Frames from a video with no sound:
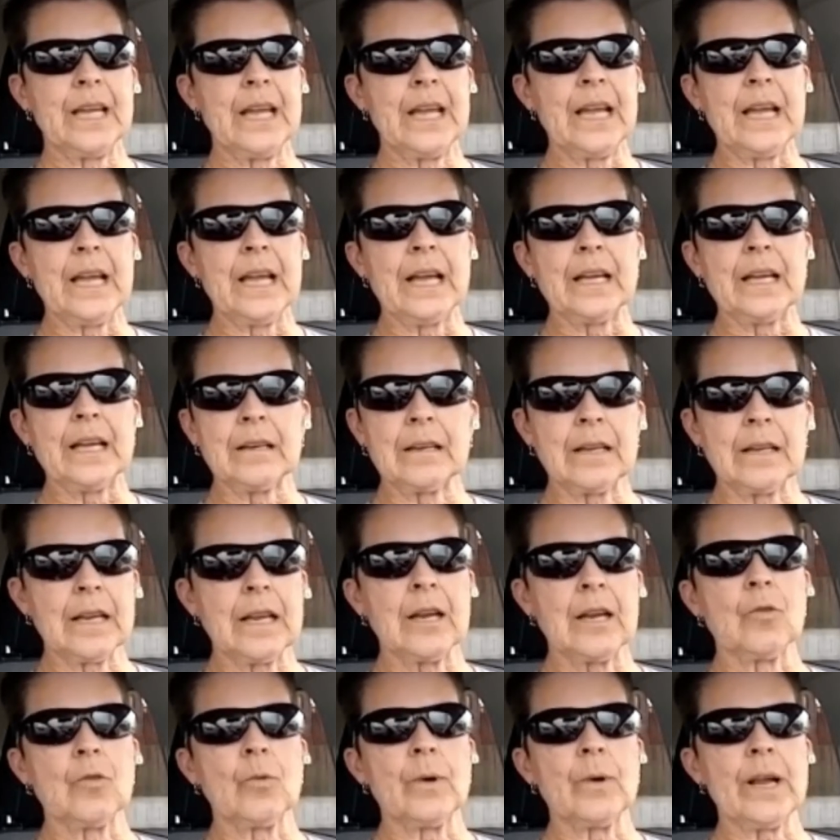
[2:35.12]
And
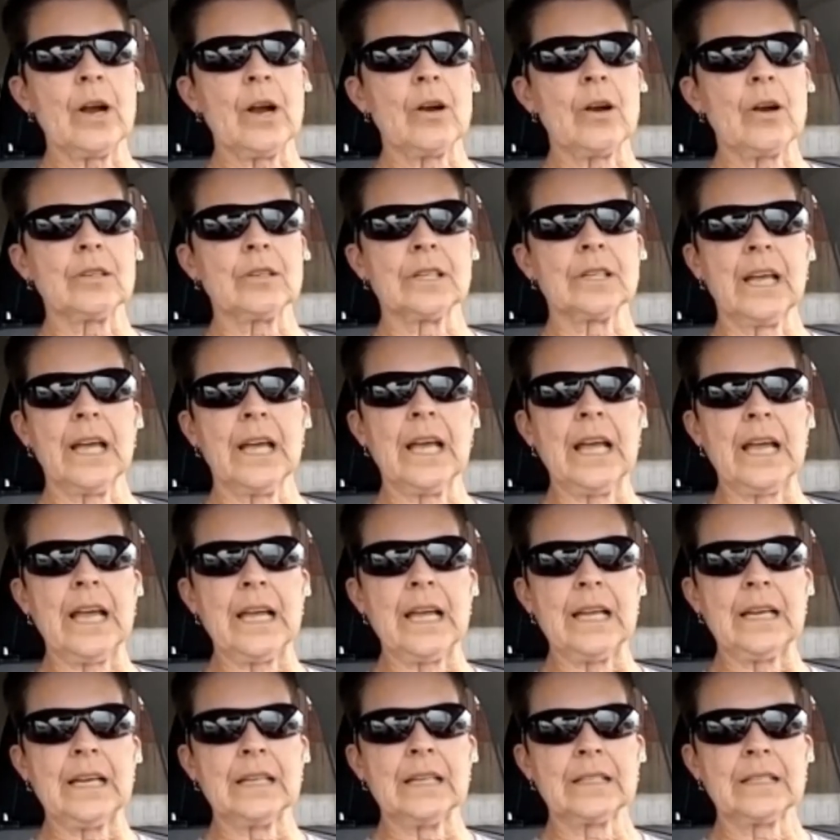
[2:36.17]
here we are today,
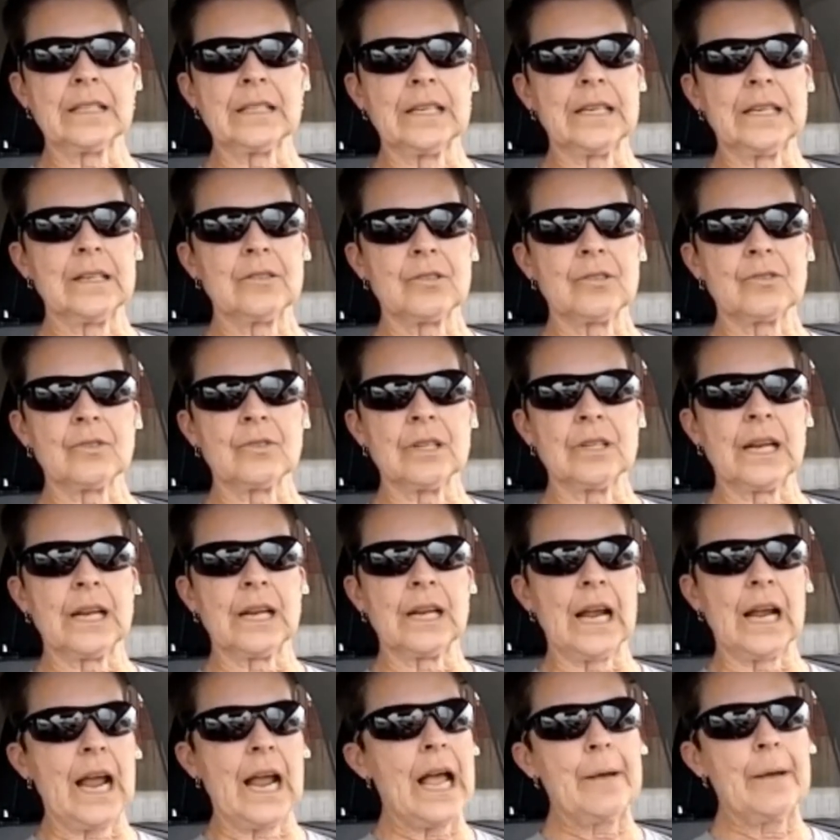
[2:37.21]
and it's an industry that
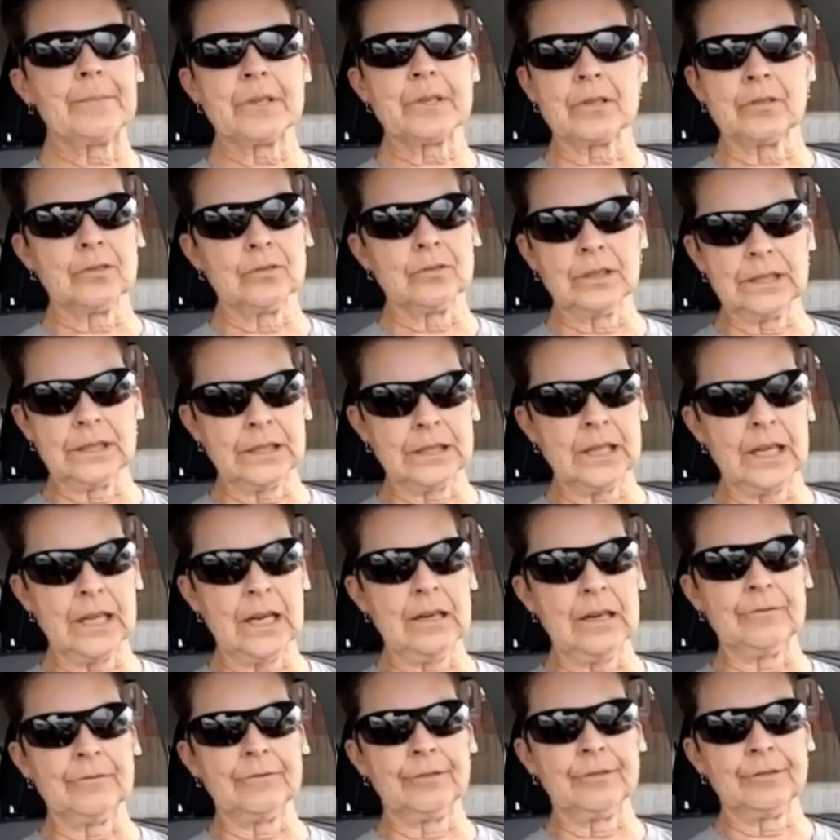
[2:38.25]
I absolutely
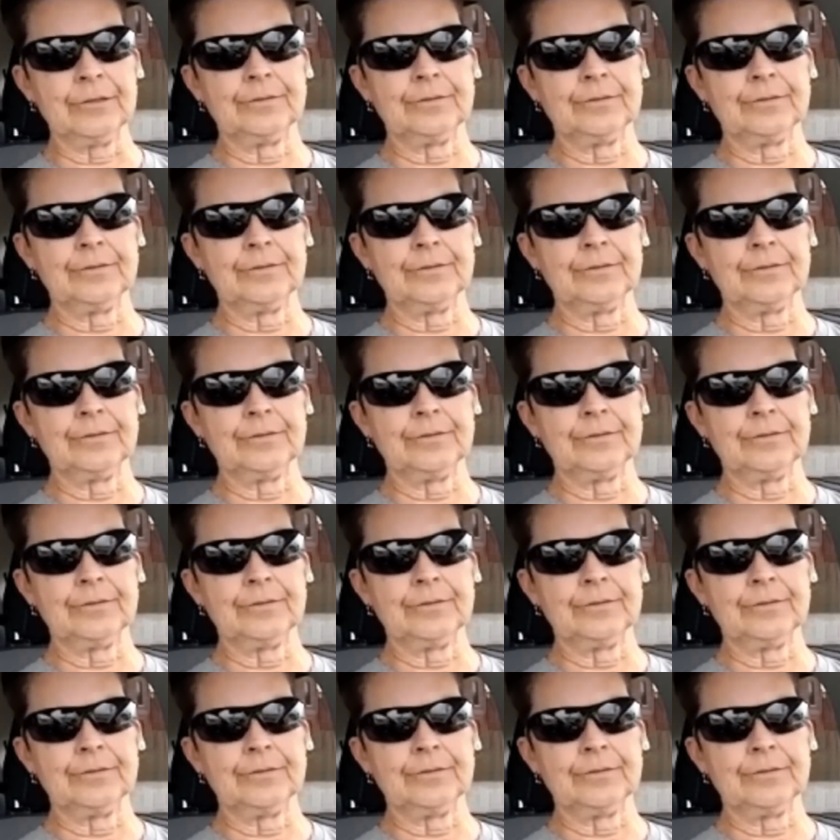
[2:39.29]
love.